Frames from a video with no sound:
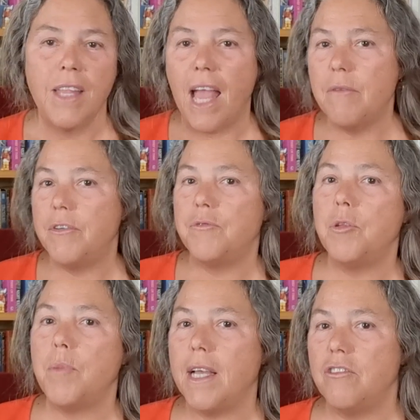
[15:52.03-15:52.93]
and 50
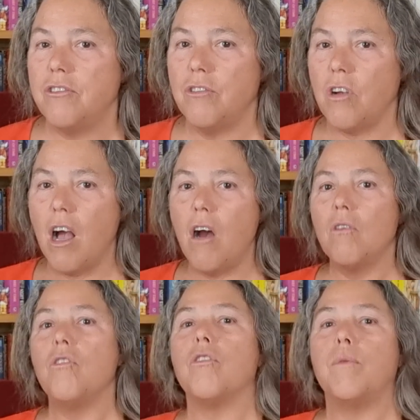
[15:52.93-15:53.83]
pages, look,
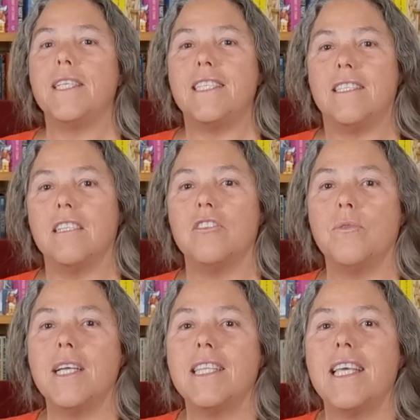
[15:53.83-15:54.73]
oh look, we're still
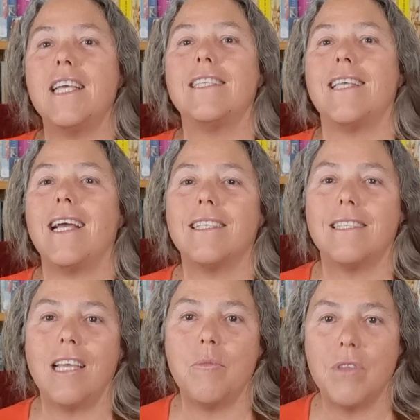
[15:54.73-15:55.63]
doing the exact
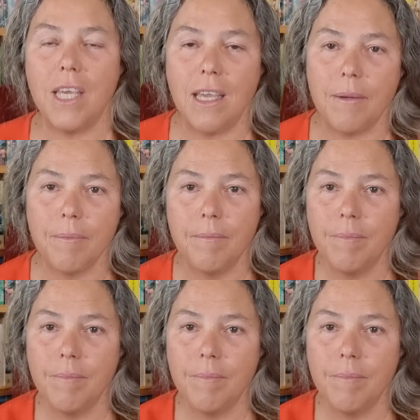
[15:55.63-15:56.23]
same thing.